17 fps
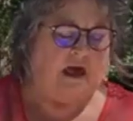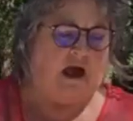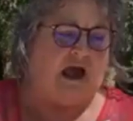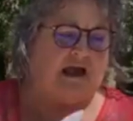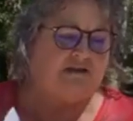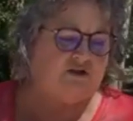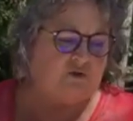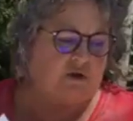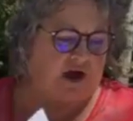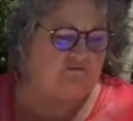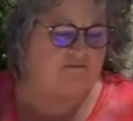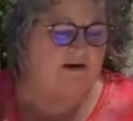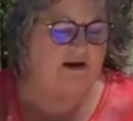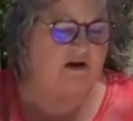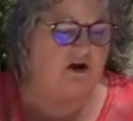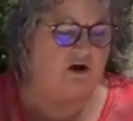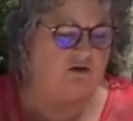I do have my
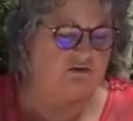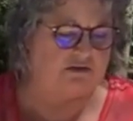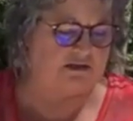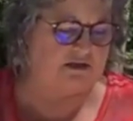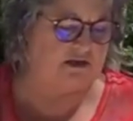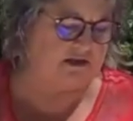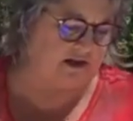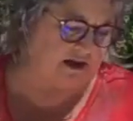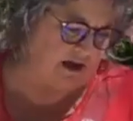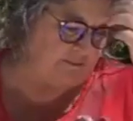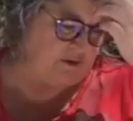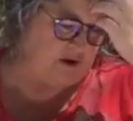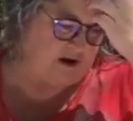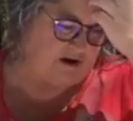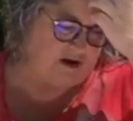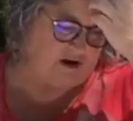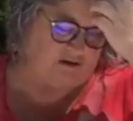notes. I
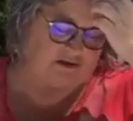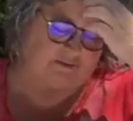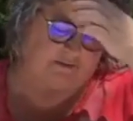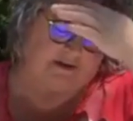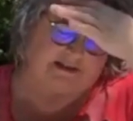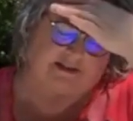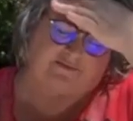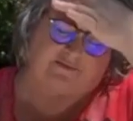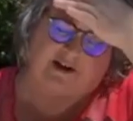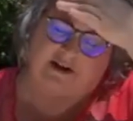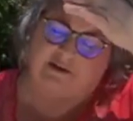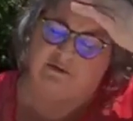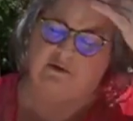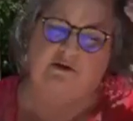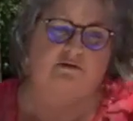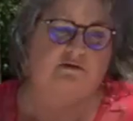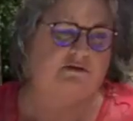brought notes because if I
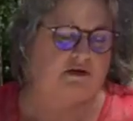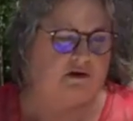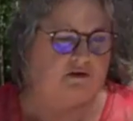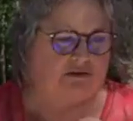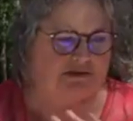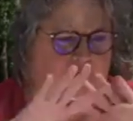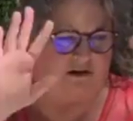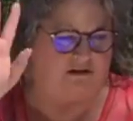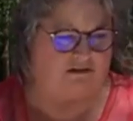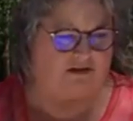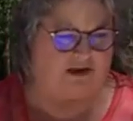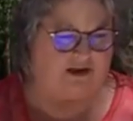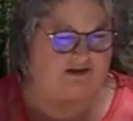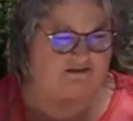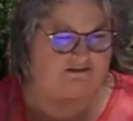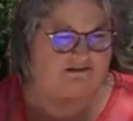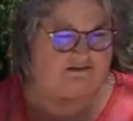don't use notes, I'll
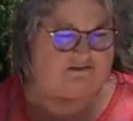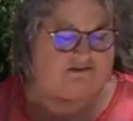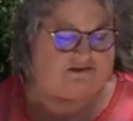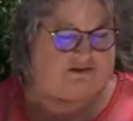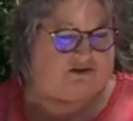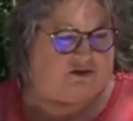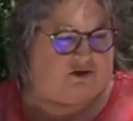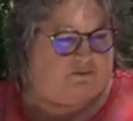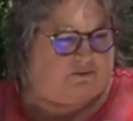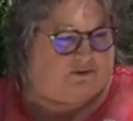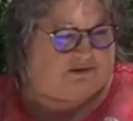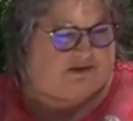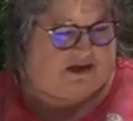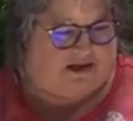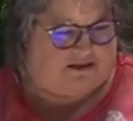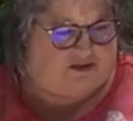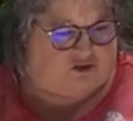get super
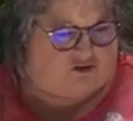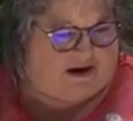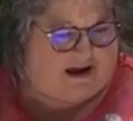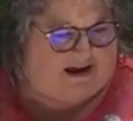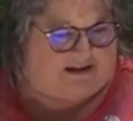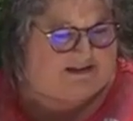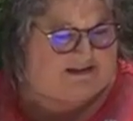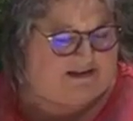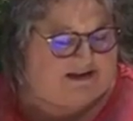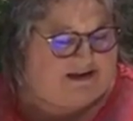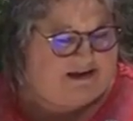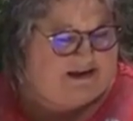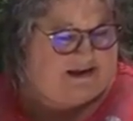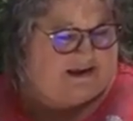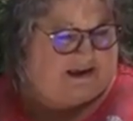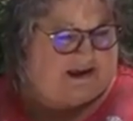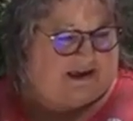sidetracked
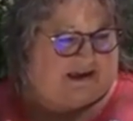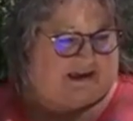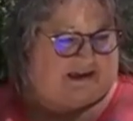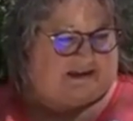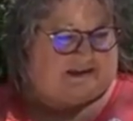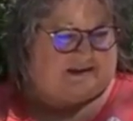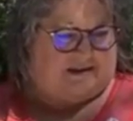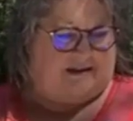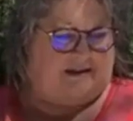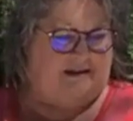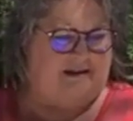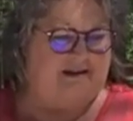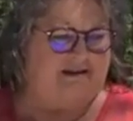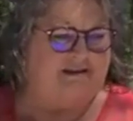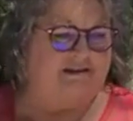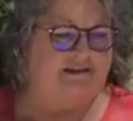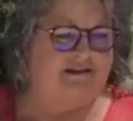and
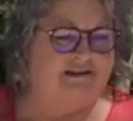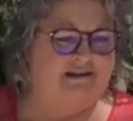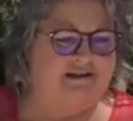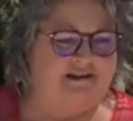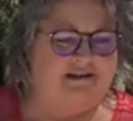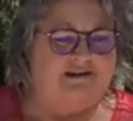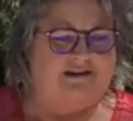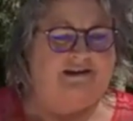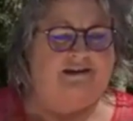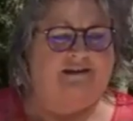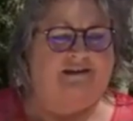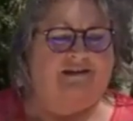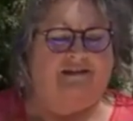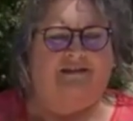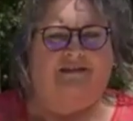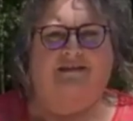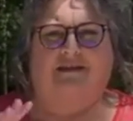
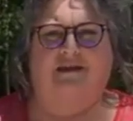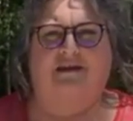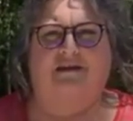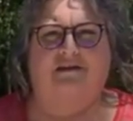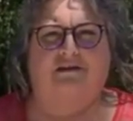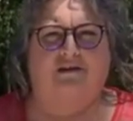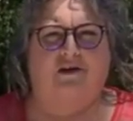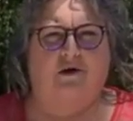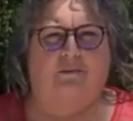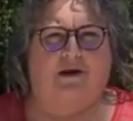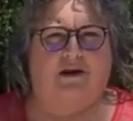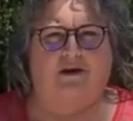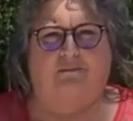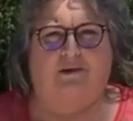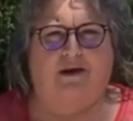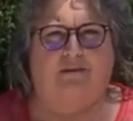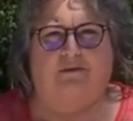then nobody
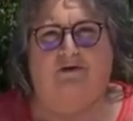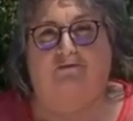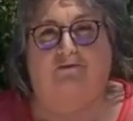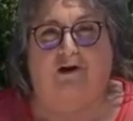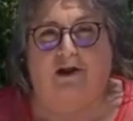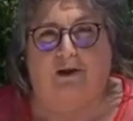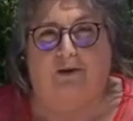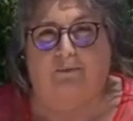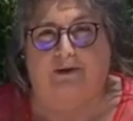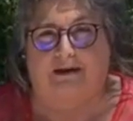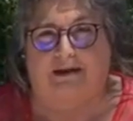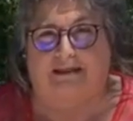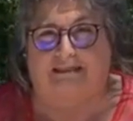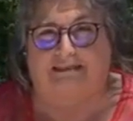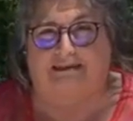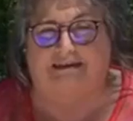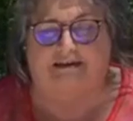will be able to follow
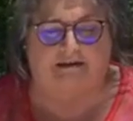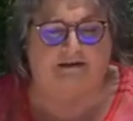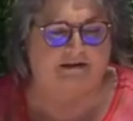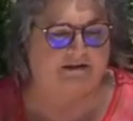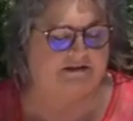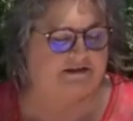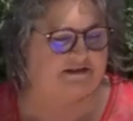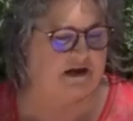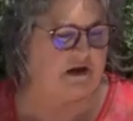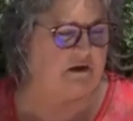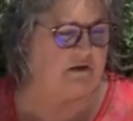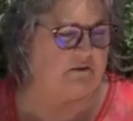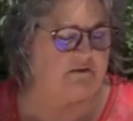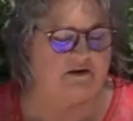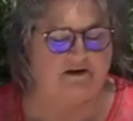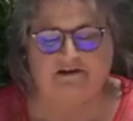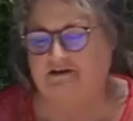anything. So
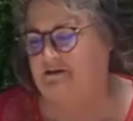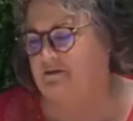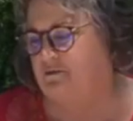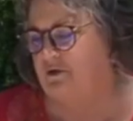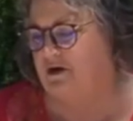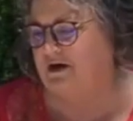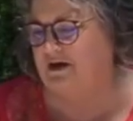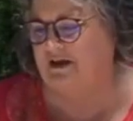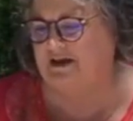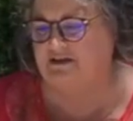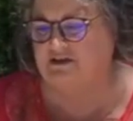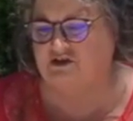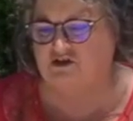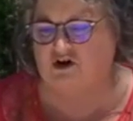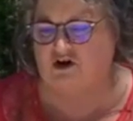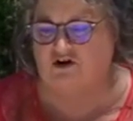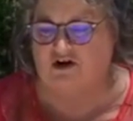we're going to get
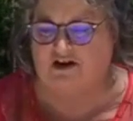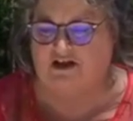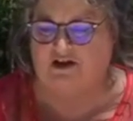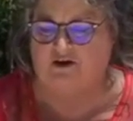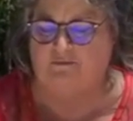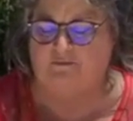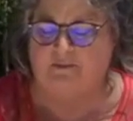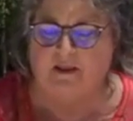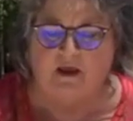started here.